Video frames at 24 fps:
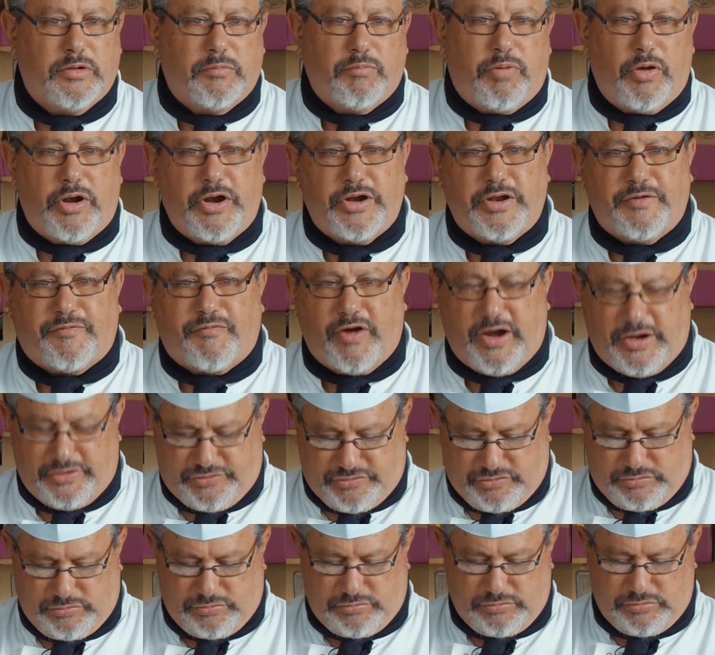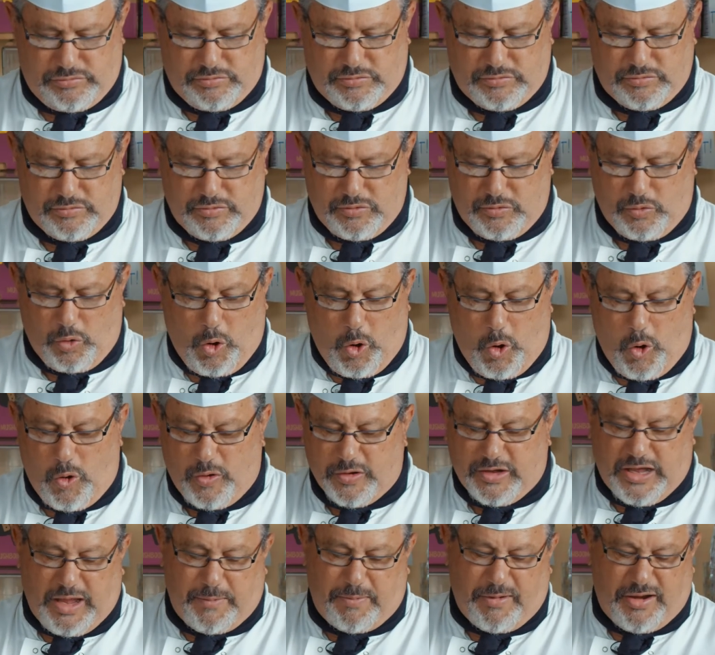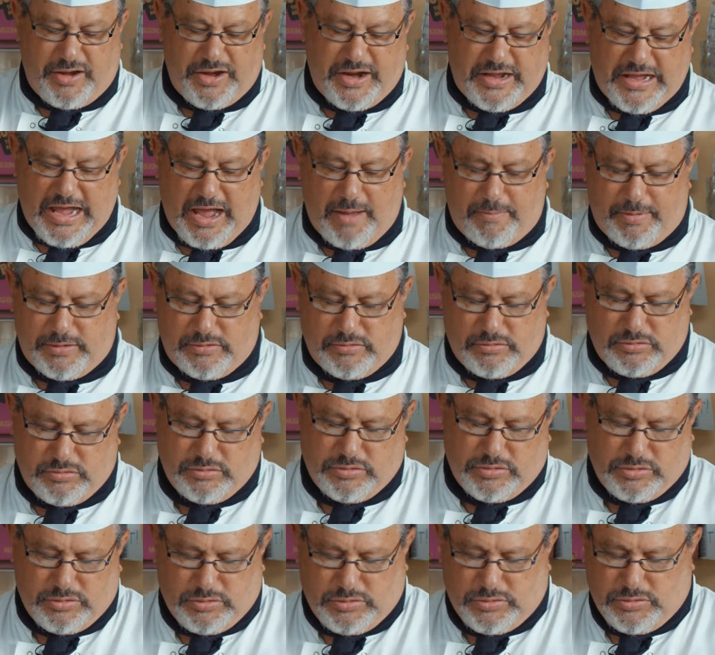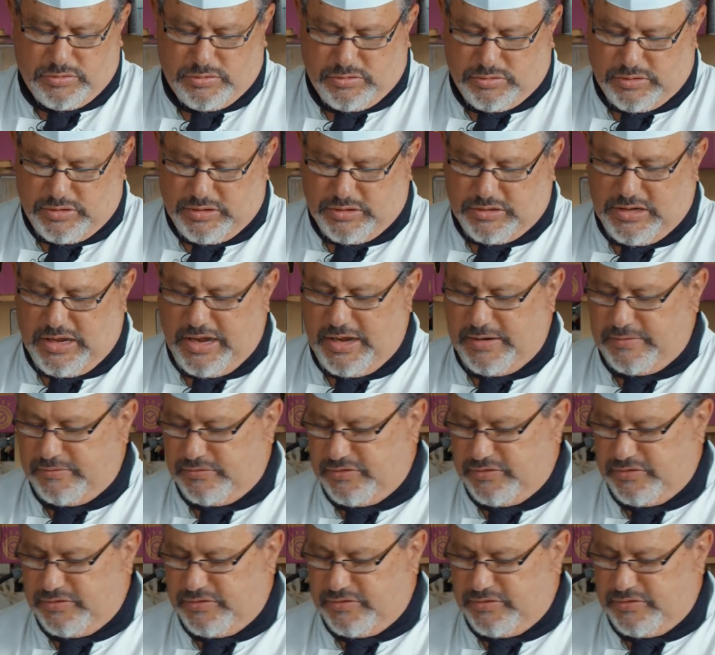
put it in the fridge or keep it in your cupboard. Okay,